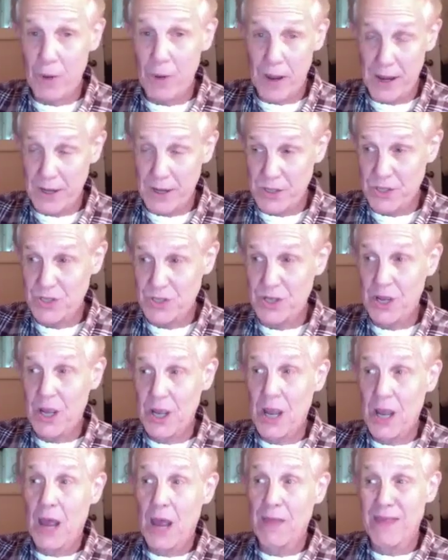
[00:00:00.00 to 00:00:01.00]
ways,
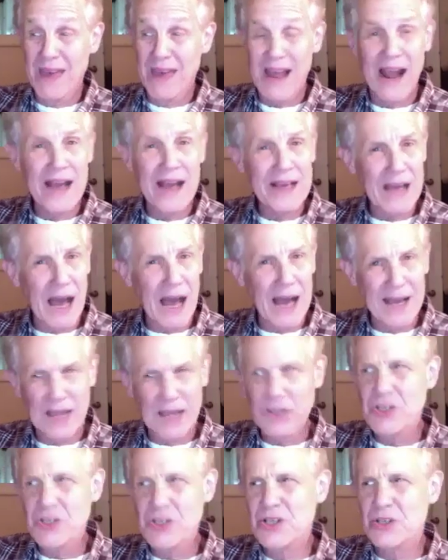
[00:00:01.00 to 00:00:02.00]
that I
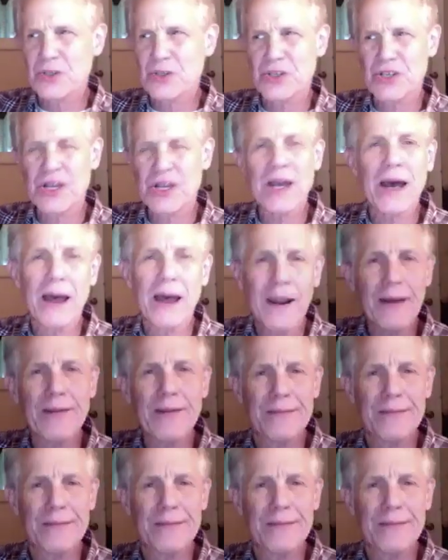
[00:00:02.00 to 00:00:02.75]
can still see it.